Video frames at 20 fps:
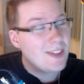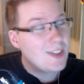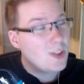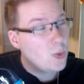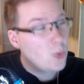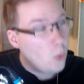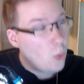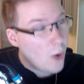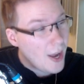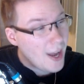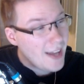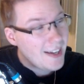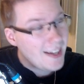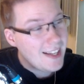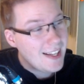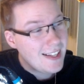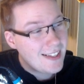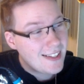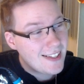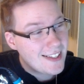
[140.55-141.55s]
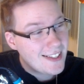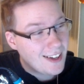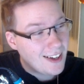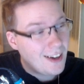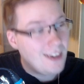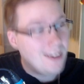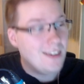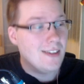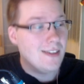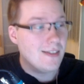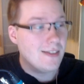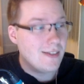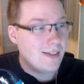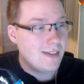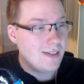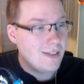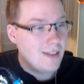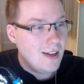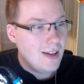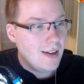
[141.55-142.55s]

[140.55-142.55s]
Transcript: 20 stars.